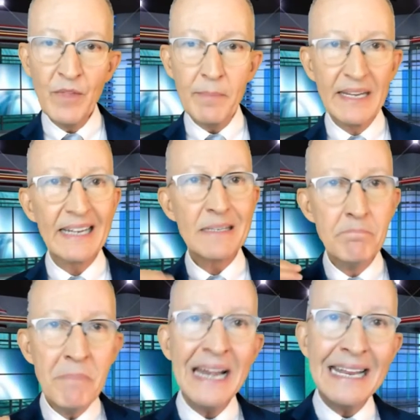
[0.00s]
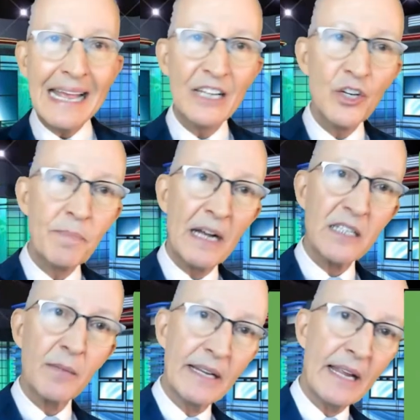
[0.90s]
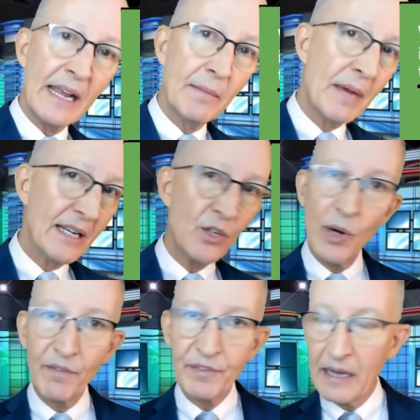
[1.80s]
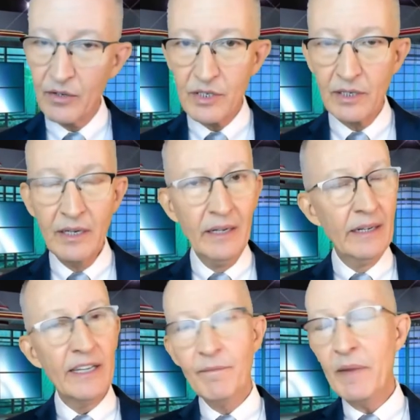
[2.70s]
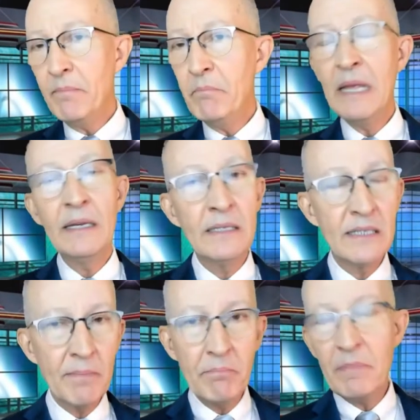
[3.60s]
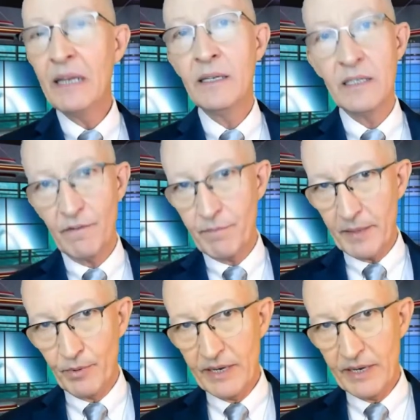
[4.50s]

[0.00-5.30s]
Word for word: Get as many as you possibly can. My 12,000 give me millions and millions of people